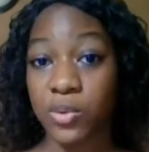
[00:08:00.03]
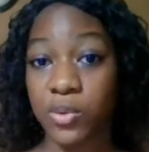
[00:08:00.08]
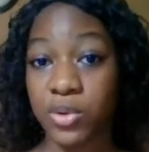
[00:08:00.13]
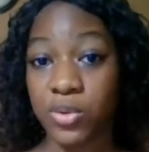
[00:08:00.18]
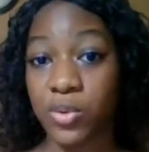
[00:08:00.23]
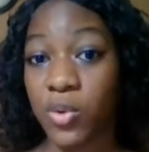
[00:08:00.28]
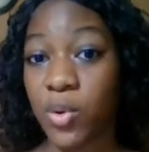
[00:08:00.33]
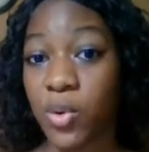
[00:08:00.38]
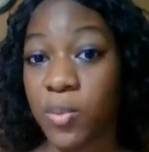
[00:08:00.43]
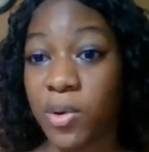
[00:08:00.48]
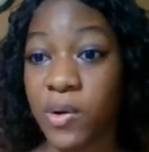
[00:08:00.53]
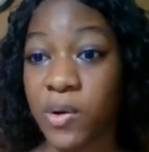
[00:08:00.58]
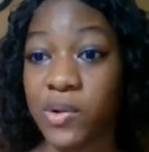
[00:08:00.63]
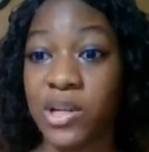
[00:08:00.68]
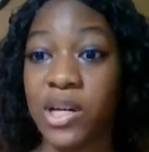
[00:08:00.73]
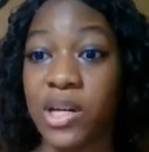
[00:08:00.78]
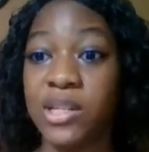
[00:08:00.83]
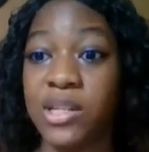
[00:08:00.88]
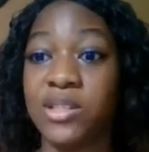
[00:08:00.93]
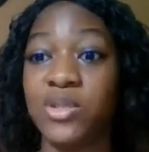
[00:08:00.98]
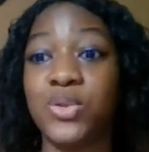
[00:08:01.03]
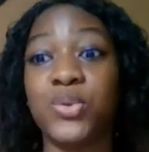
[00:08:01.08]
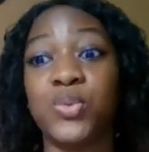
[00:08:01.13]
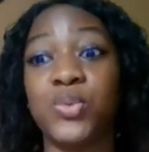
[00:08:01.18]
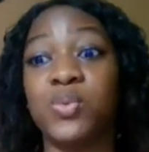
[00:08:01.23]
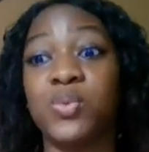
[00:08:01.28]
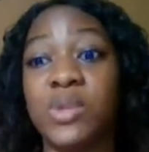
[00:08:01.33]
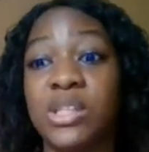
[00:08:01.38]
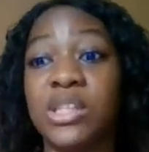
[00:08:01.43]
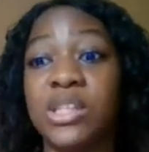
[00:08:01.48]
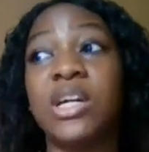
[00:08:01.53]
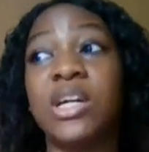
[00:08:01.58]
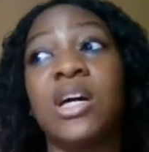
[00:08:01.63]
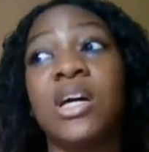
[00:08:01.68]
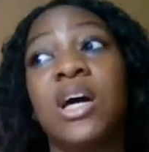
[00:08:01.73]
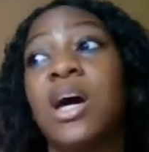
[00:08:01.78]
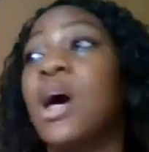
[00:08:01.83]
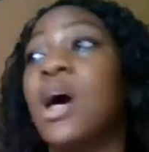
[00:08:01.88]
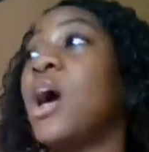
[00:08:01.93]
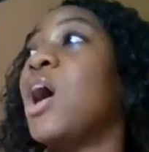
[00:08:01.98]
to come out. Like this week,
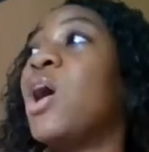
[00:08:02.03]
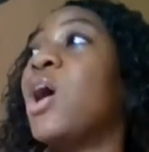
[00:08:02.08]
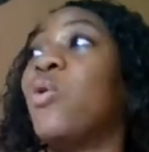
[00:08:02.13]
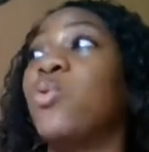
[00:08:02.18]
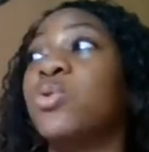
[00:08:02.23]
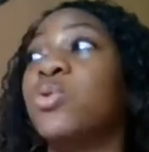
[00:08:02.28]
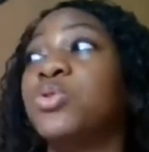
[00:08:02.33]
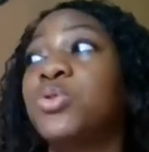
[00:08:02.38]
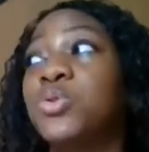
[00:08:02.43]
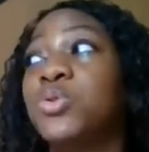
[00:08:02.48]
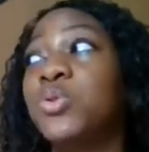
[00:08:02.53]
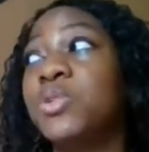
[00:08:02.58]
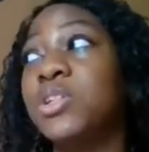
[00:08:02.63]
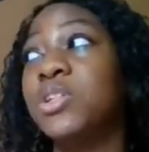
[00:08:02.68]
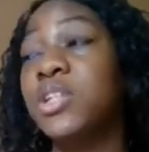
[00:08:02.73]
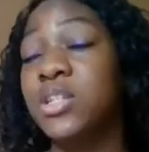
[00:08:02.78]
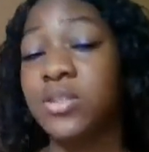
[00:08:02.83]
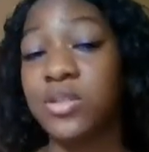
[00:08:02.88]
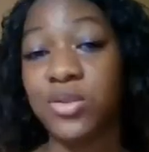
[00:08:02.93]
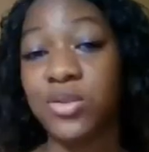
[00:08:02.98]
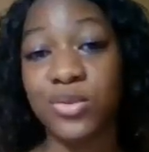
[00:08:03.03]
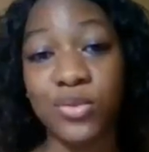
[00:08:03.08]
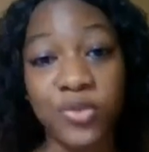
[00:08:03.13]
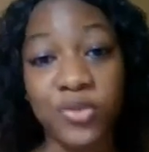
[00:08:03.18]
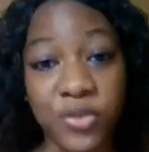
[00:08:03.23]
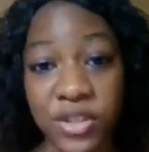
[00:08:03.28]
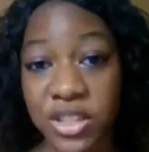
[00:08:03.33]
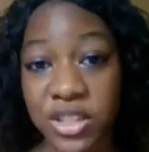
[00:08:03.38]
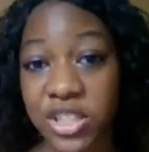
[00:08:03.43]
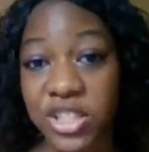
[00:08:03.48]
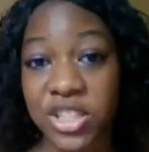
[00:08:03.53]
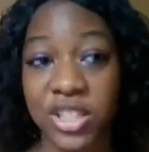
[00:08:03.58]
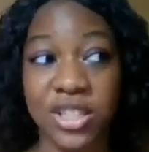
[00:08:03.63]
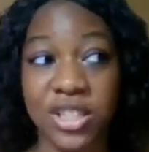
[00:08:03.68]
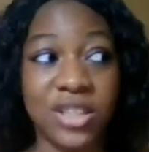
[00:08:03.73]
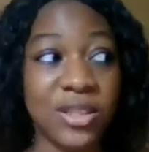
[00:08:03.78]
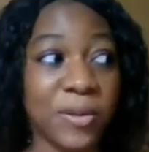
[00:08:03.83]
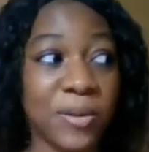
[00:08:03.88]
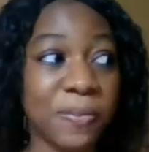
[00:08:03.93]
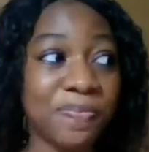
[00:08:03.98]
I was so lazy to finish
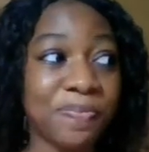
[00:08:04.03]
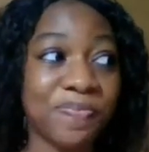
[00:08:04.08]
it.